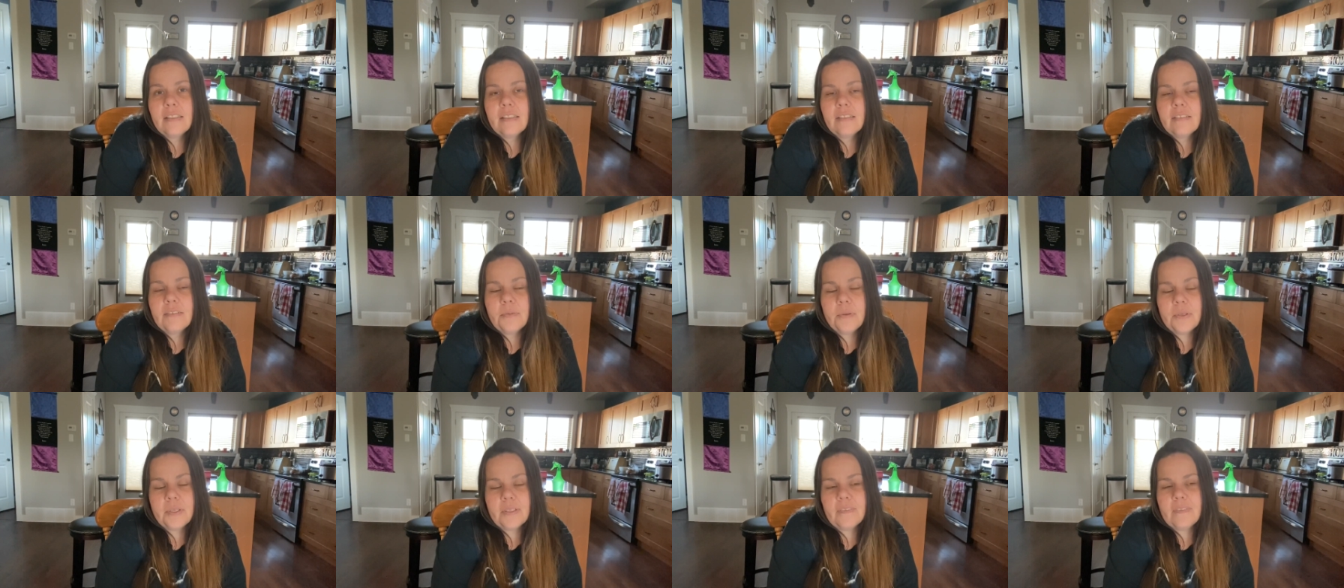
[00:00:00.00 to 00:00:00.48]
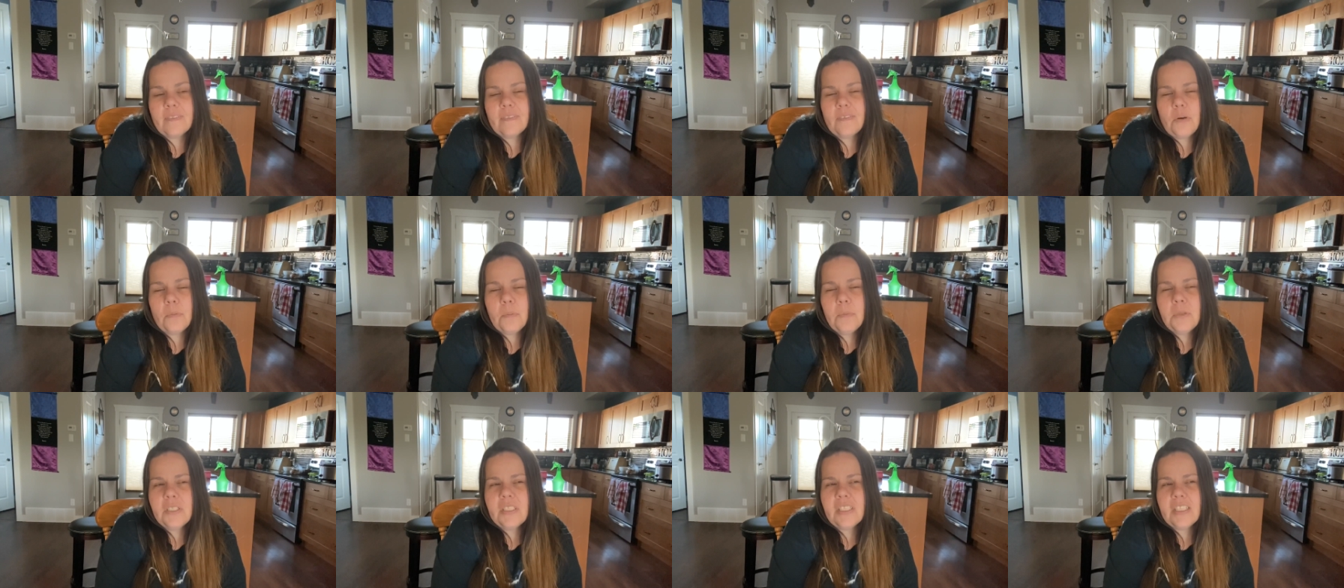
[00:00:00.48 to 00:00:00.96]
Well,
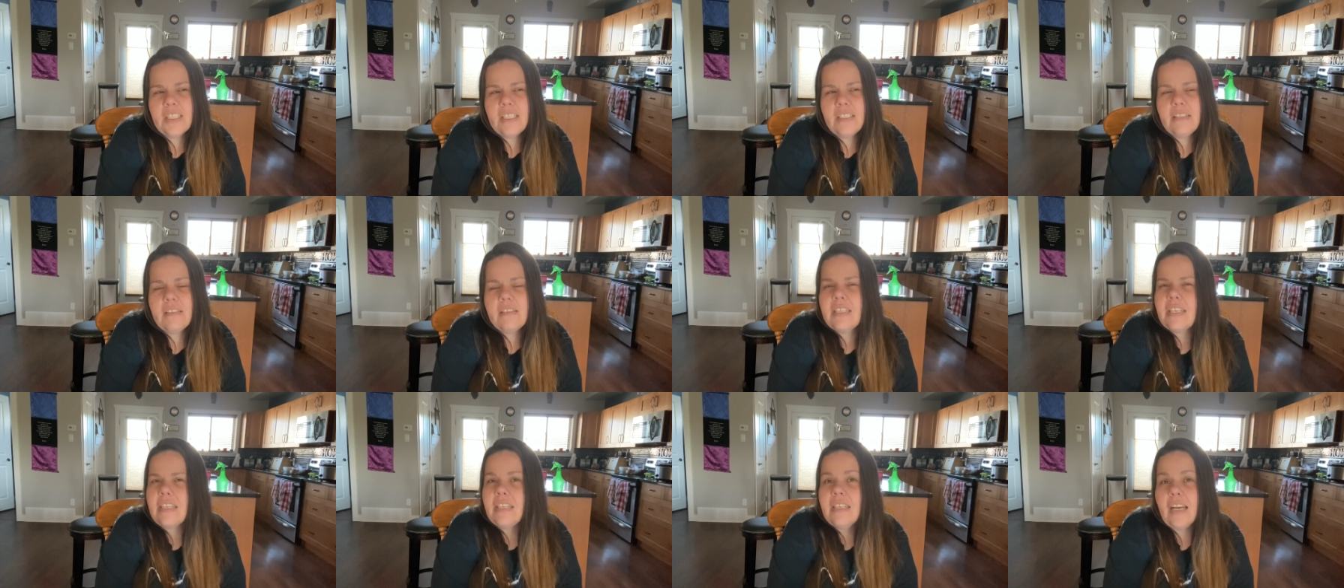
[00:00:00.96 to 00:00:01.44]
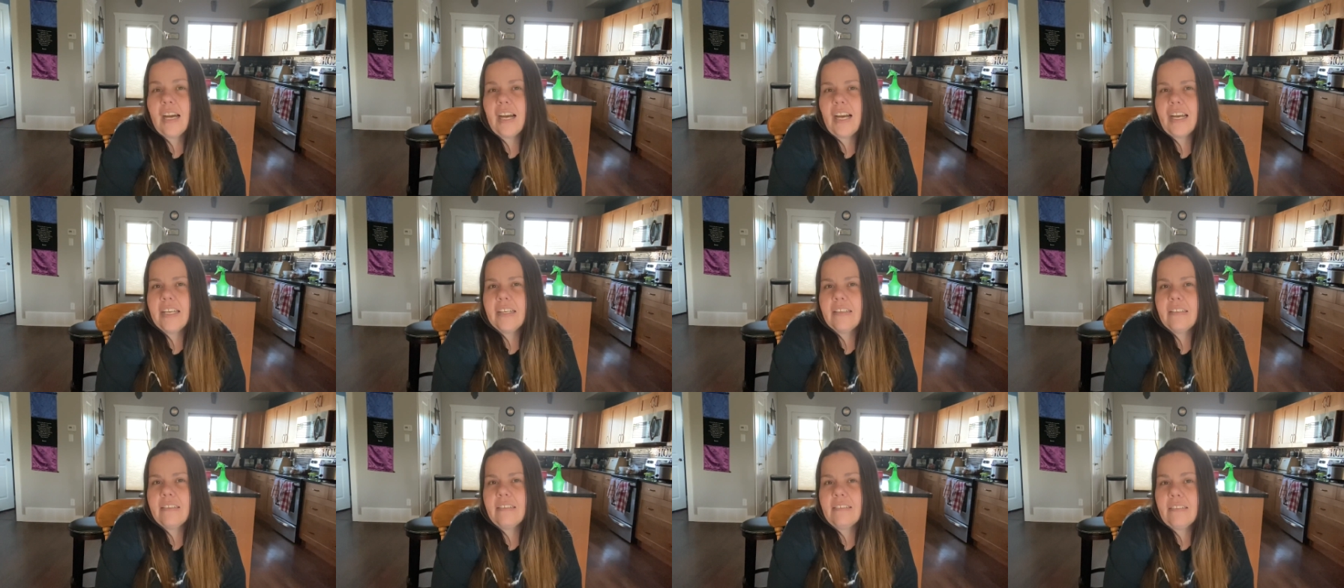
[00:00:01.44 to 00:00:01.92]
almost in
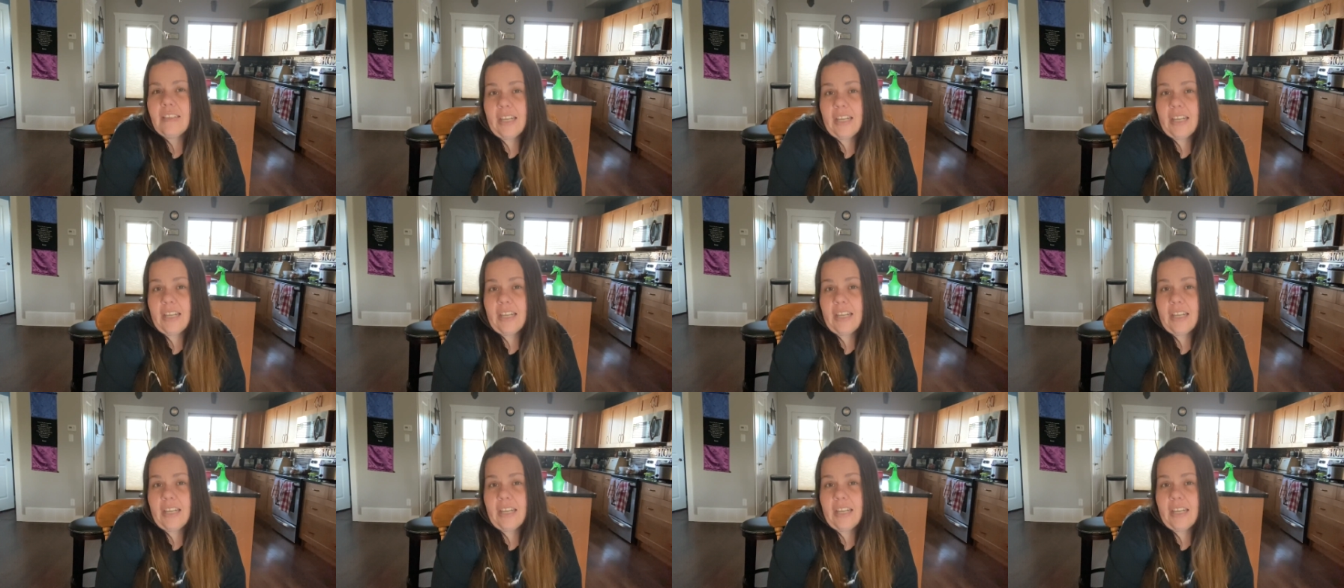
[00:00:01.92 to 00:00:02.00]
denial.